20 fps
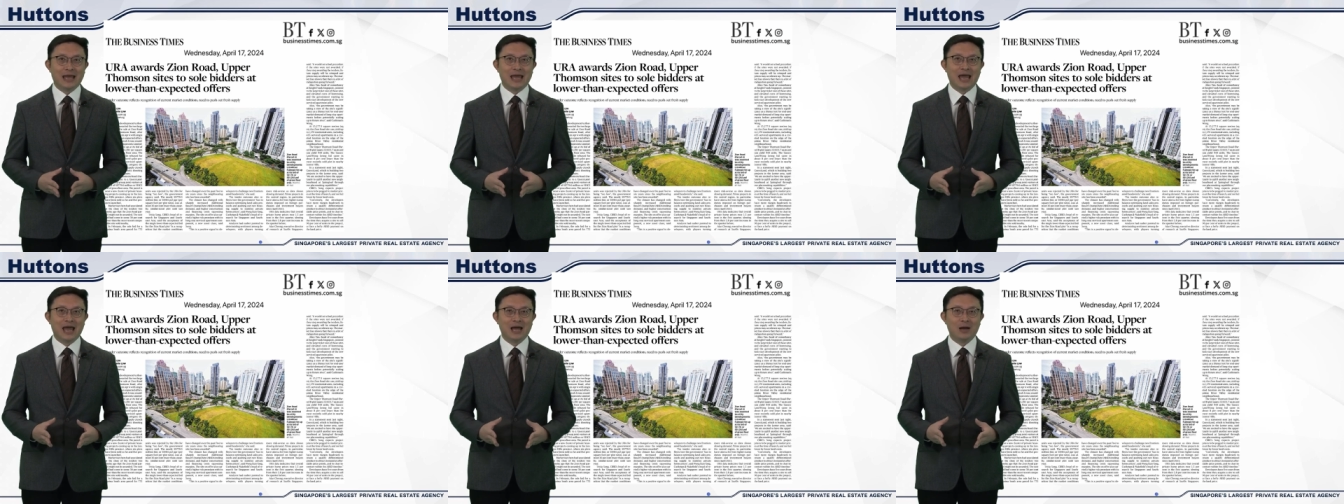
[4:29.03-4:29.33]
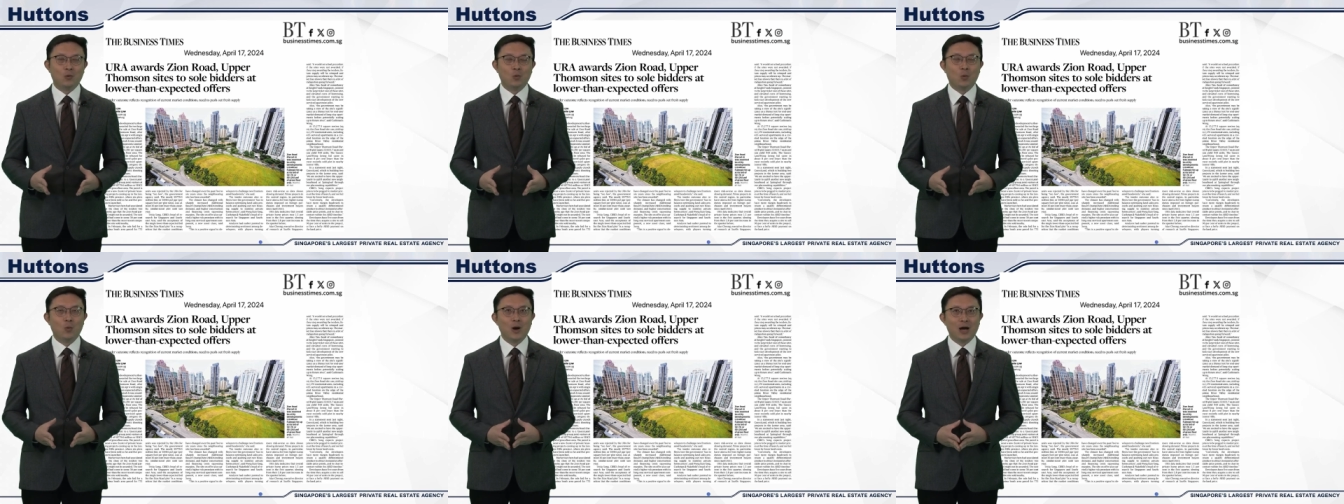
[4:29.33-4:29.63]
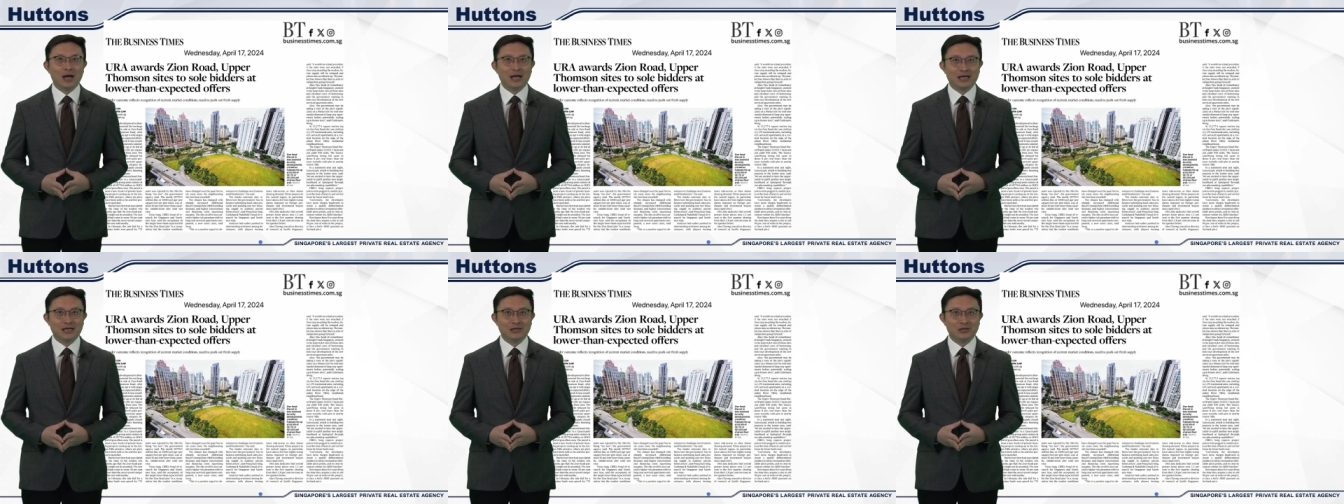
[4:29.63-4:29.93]
and
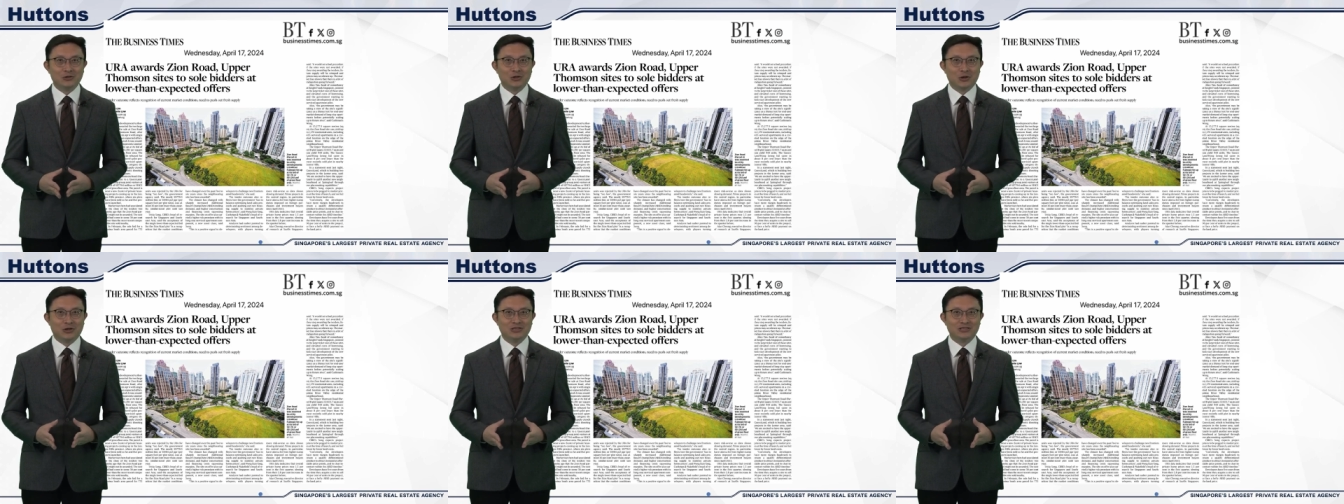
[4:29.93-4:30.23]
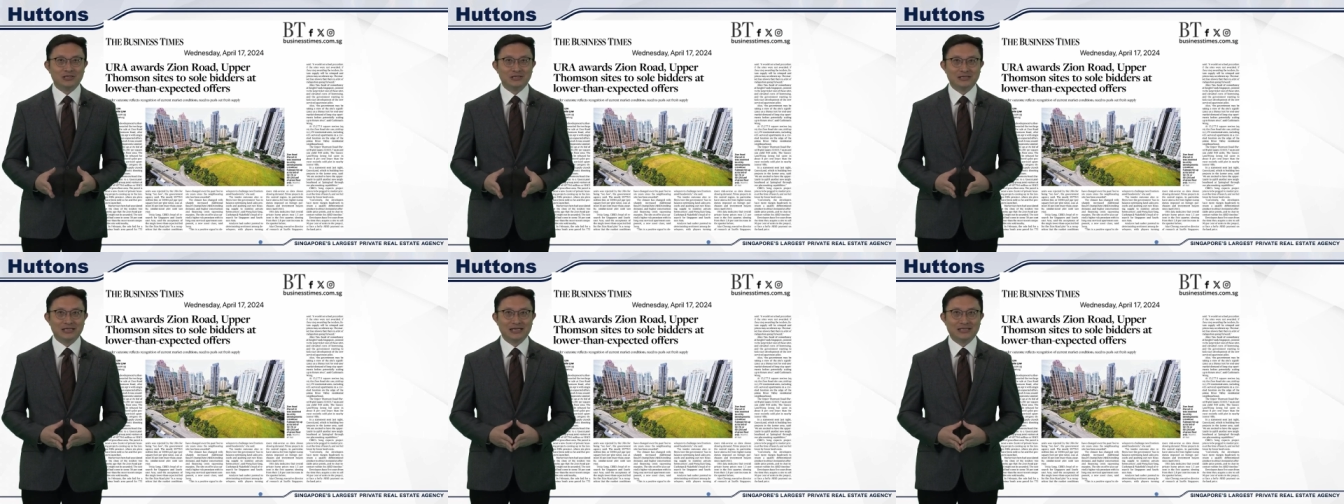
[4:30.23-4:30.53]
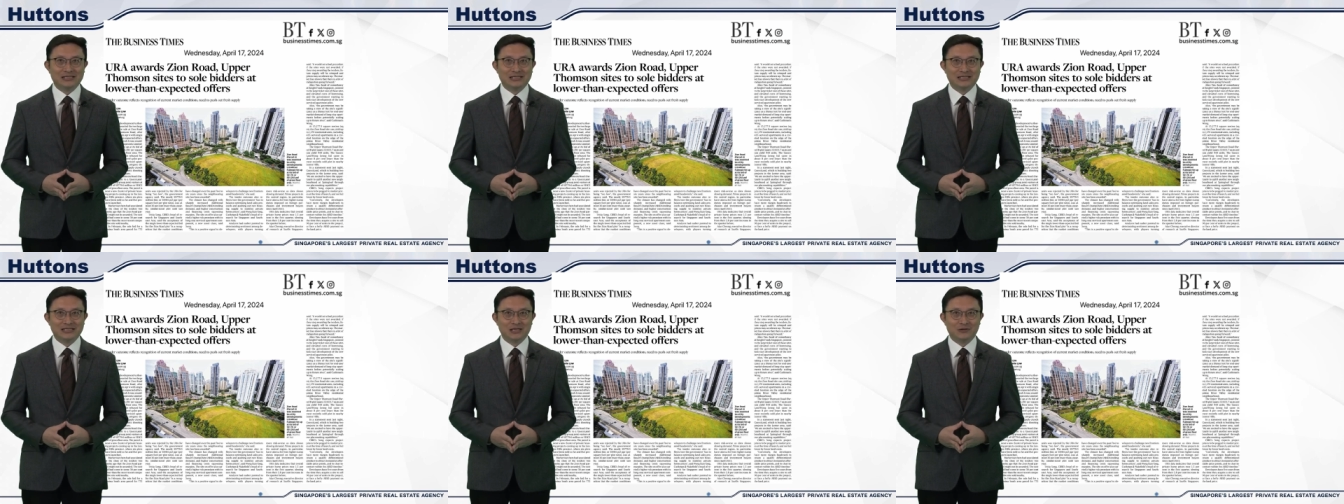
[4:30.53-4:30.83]
why it doesn't
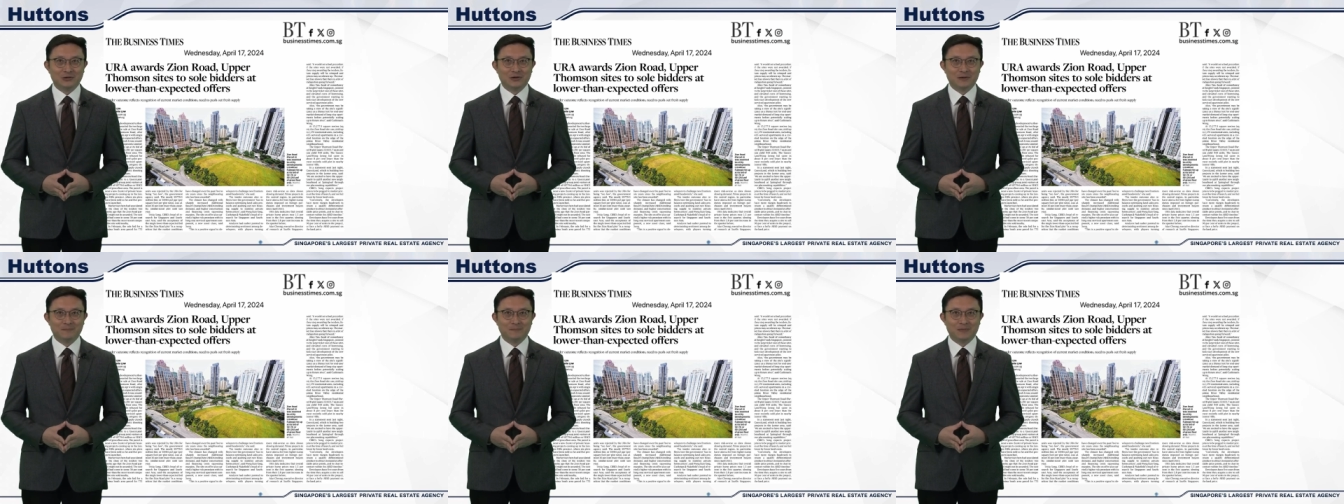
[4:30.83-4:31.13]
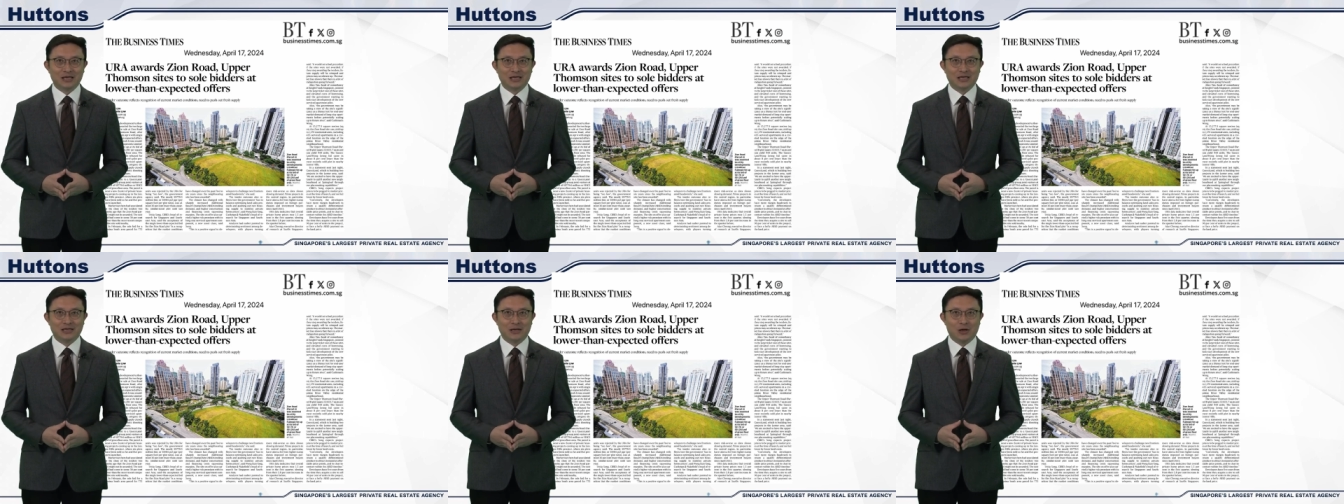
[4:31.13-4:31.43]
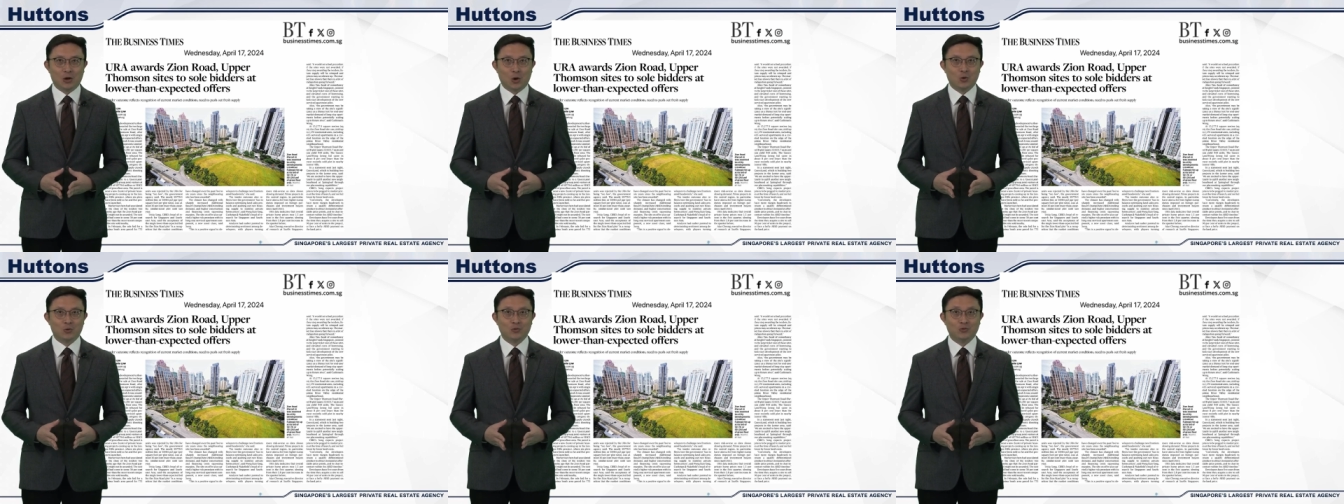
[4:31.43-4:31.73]
necessarily mean an
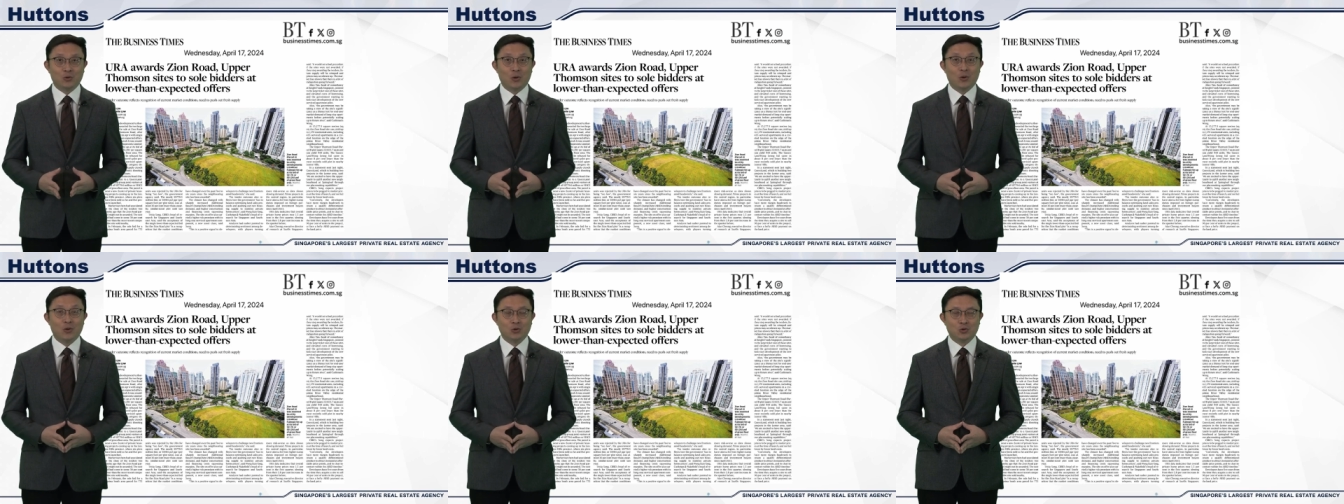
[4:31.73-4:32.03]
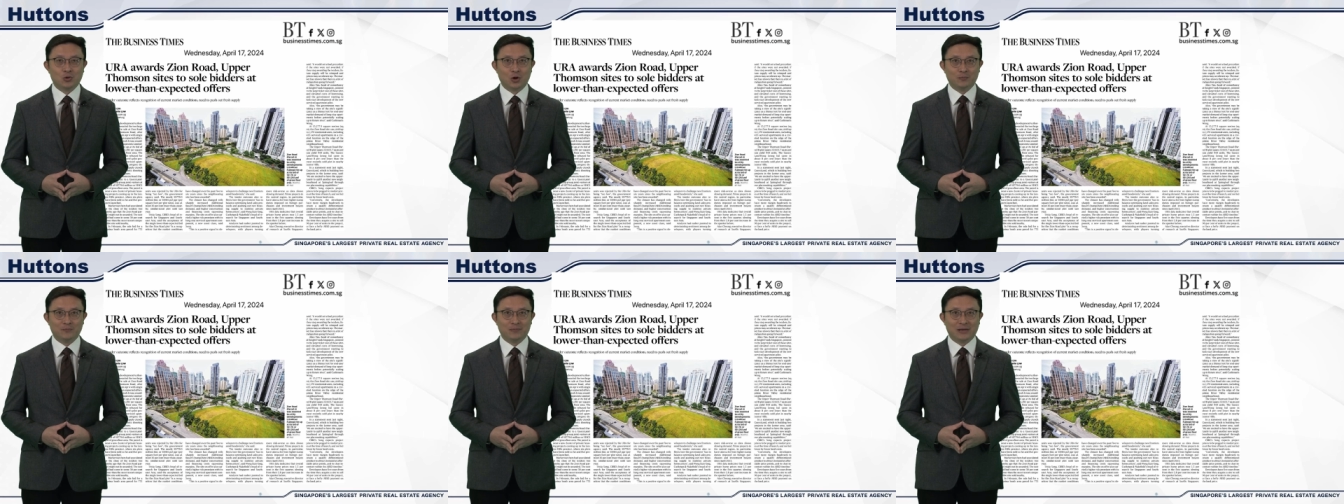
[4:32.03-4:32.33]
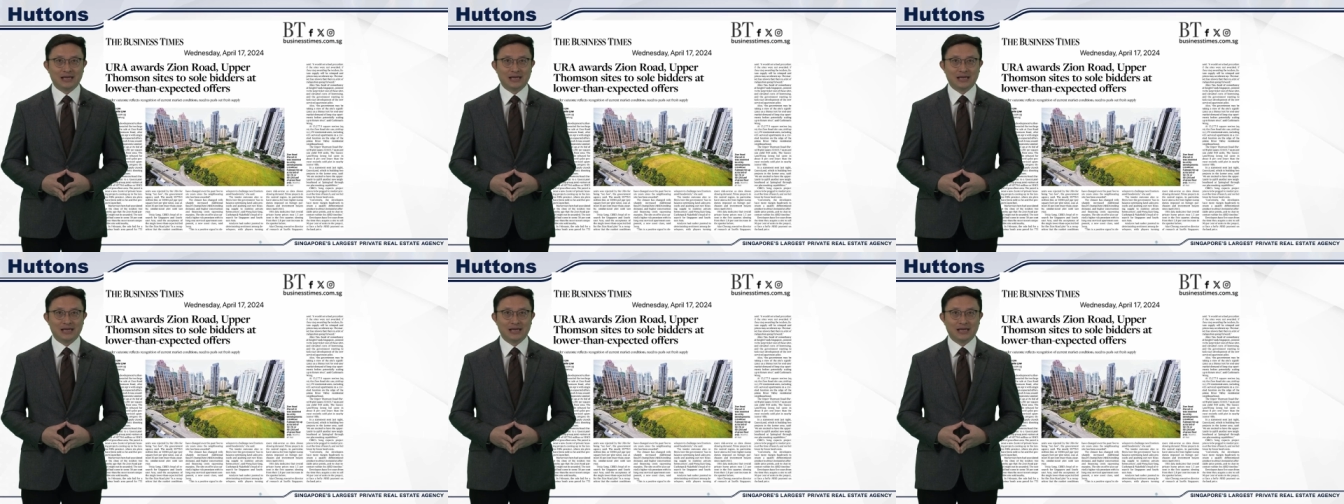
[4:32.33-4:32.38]
overall drop